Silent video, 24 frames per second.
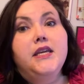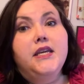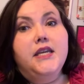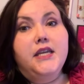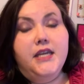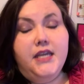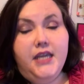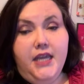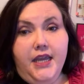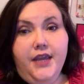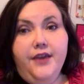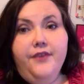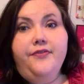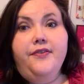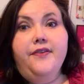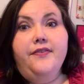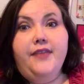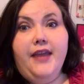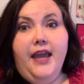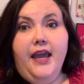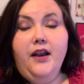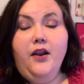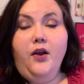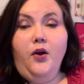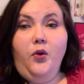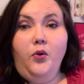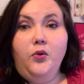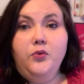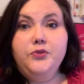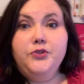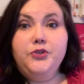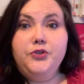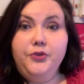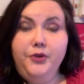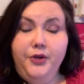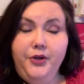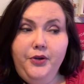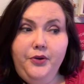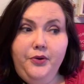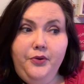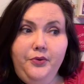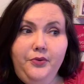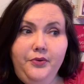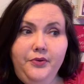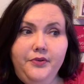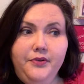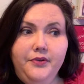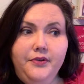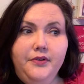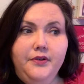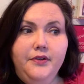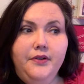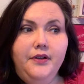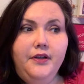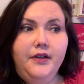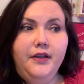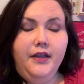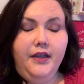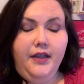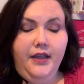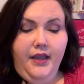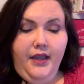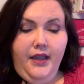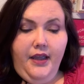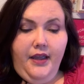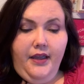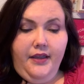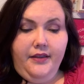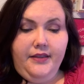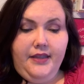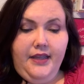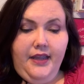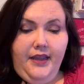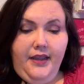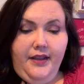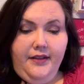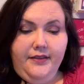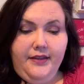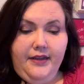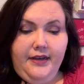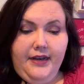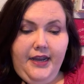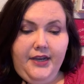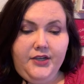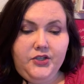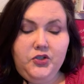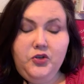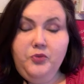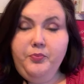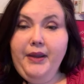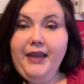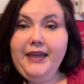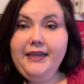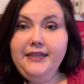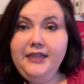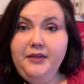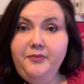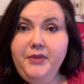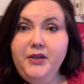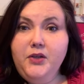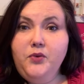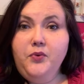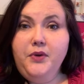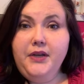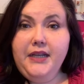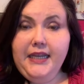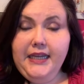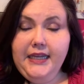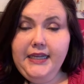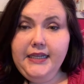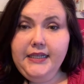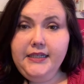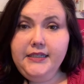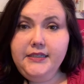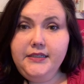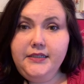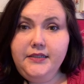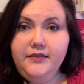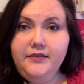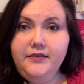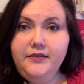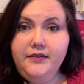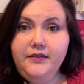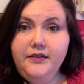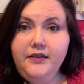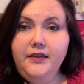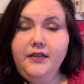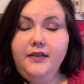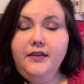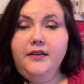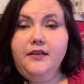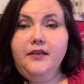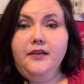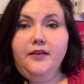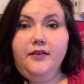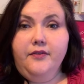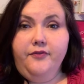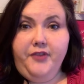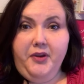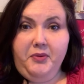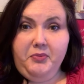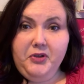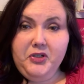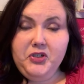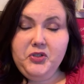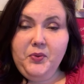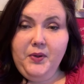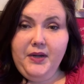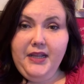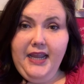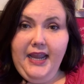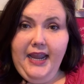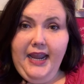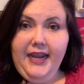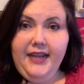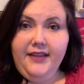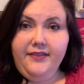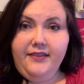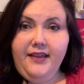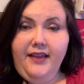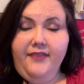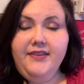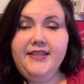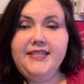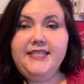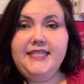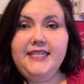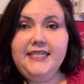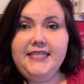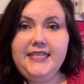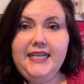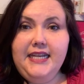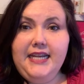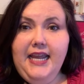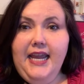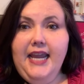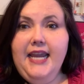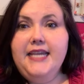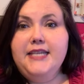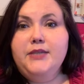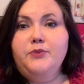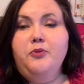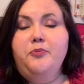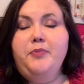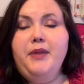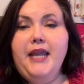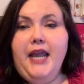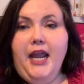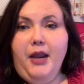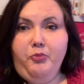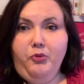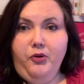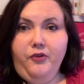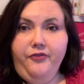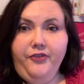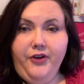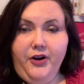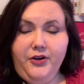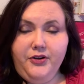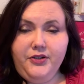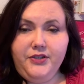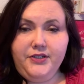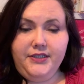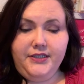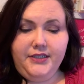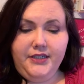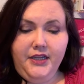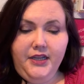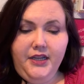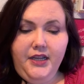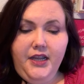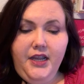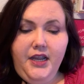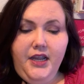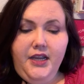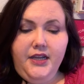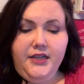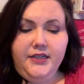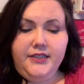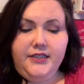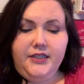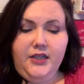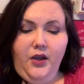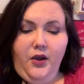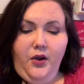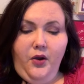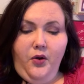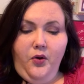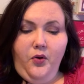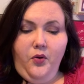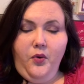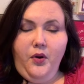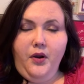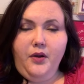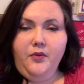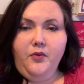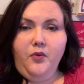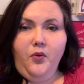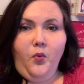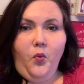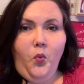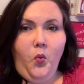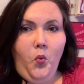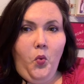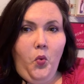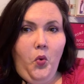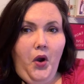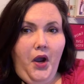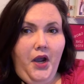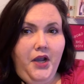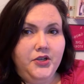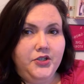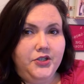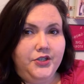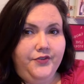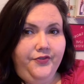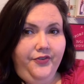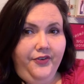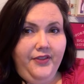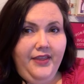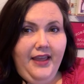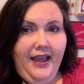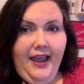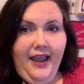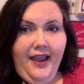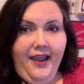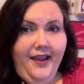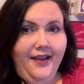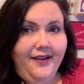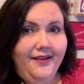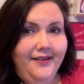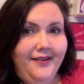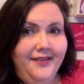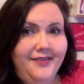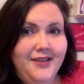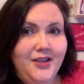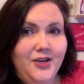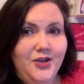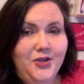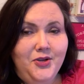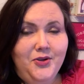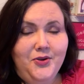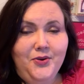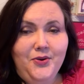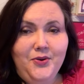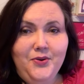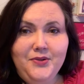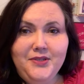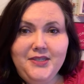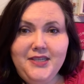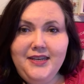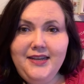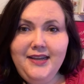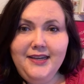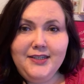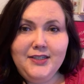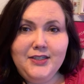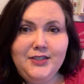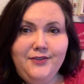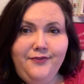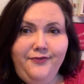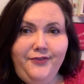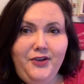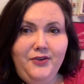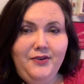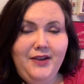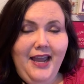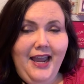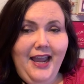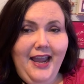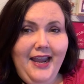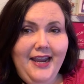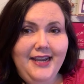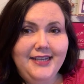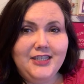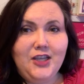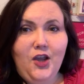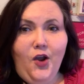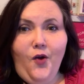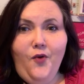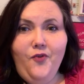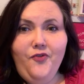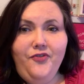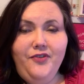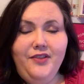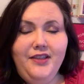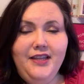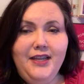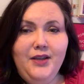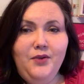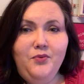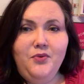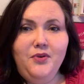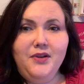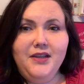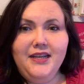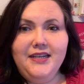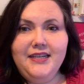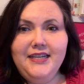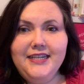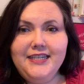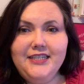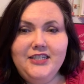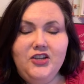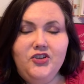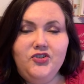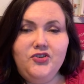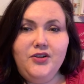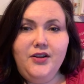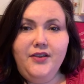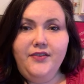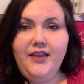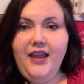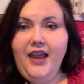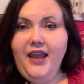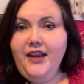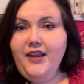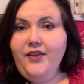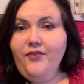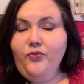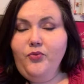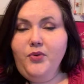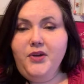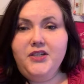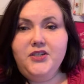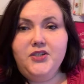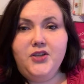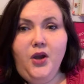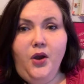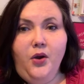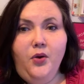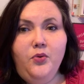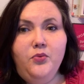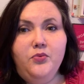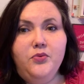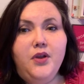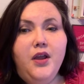If that holds true, then the national pandemic would end February 28th, and the 60 days would be April 1st. So watch for that in the news the next few days. Hopefully we'll get an extension on that. If we don't,